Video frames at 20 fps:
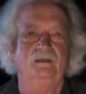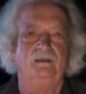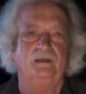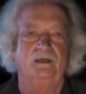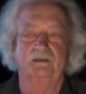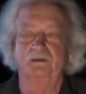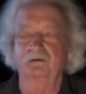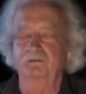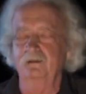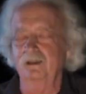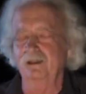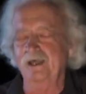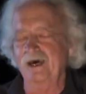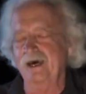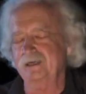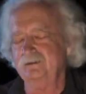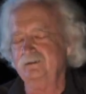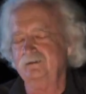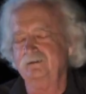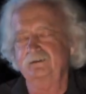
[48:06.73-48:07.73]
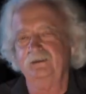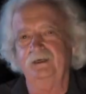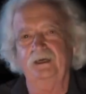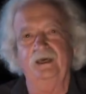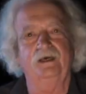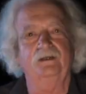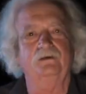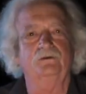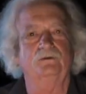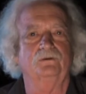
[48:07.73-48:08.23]
until the last
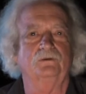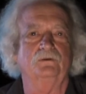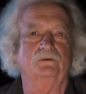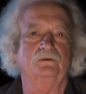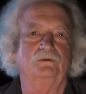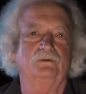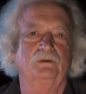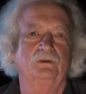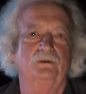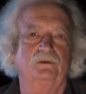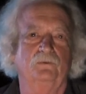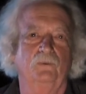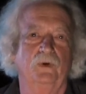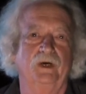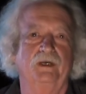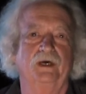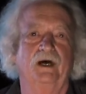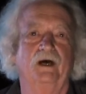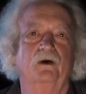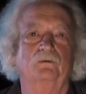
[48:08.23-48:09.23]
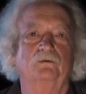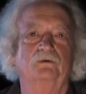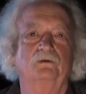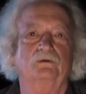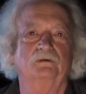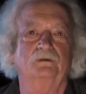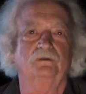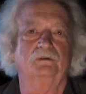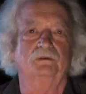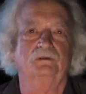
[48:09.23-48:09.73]
candle went out
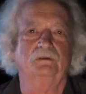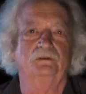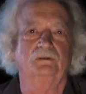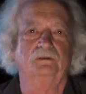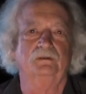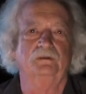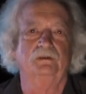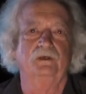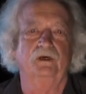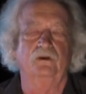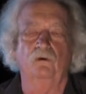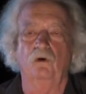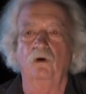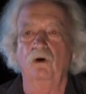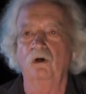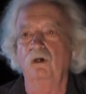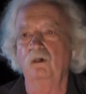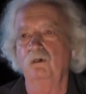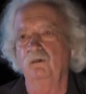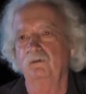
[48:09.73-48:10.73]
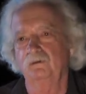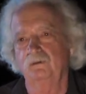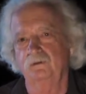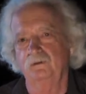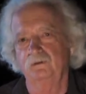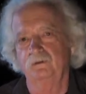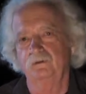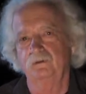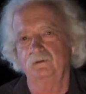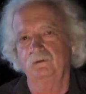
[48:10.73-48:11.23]
and all
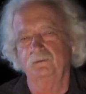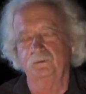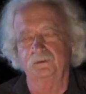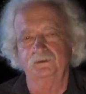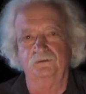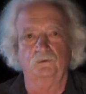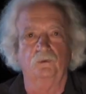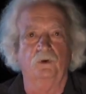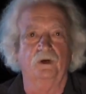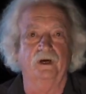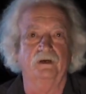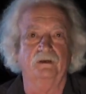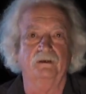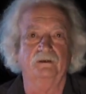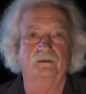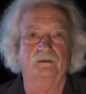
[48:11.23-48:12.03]
was quiet.